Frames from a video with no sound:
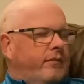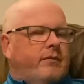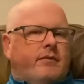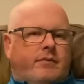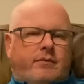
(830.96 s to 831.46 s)

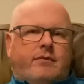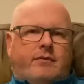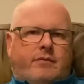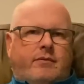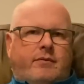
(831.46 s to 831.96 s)

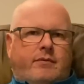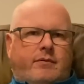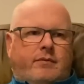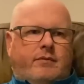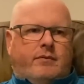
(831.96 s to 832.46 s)

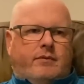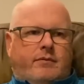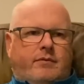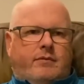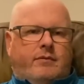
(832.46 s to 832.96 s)

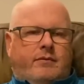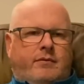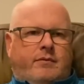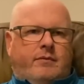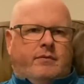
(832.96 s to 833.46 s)

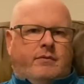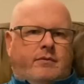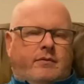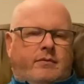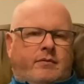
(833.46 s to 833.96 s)

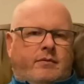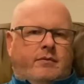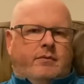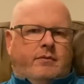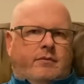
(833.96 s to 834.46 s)

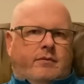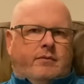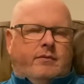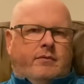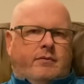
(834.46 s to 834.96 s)
[no speech]